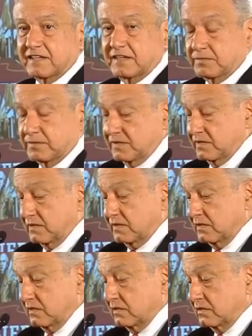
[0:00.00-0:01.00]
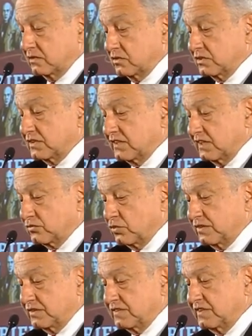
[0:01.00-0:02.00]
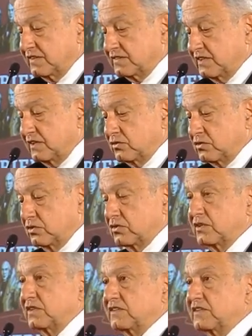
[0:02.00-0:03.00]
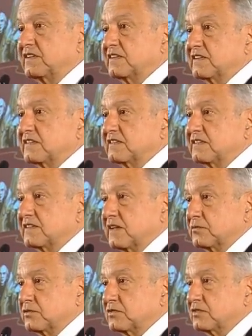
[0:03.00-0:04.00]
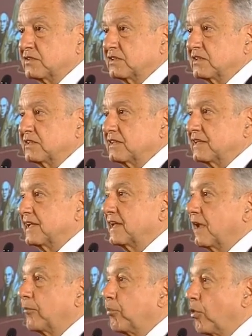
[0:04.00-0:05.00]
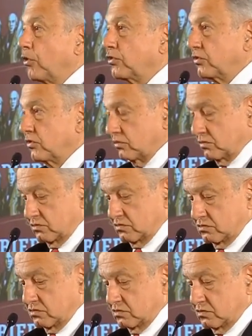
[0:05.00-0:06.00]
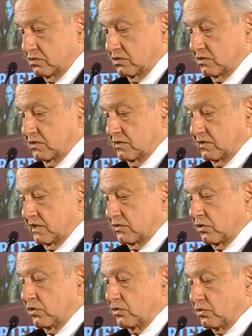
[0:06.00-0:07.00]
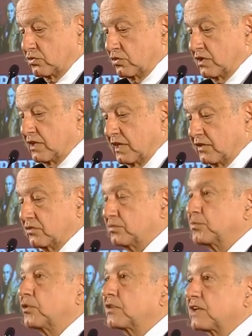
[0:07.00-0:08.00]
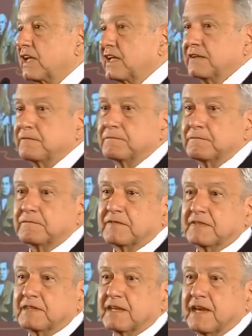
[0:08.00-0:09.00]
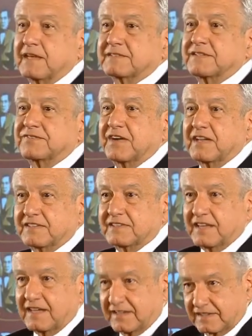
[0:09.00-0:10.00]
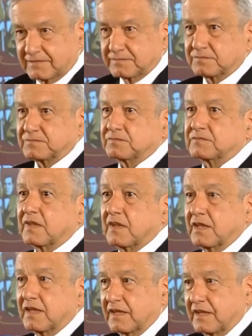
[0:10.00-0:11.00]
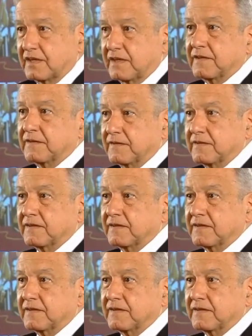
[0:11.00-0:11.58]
actually tolerated and permitted from above. So this is different and we do need the support from all the citizens because it is necessary